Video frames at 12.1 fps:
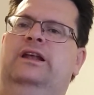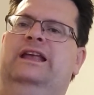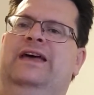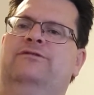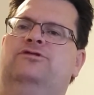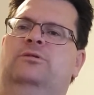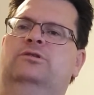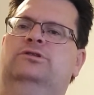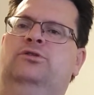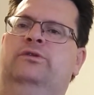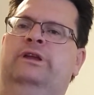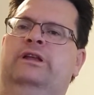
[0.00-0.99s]
I have trouble
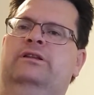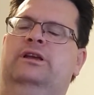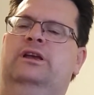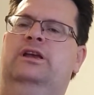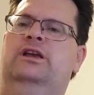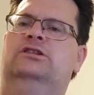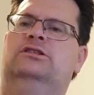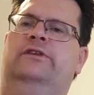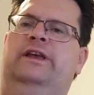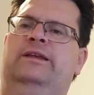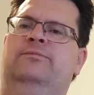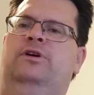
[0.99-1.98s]
doing it. So if
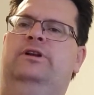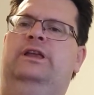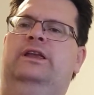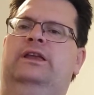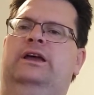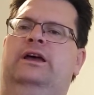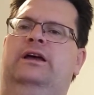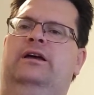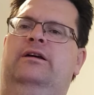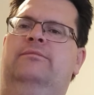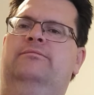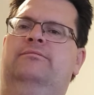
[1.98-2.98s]
anybody
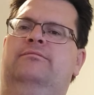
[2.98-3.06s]
uh,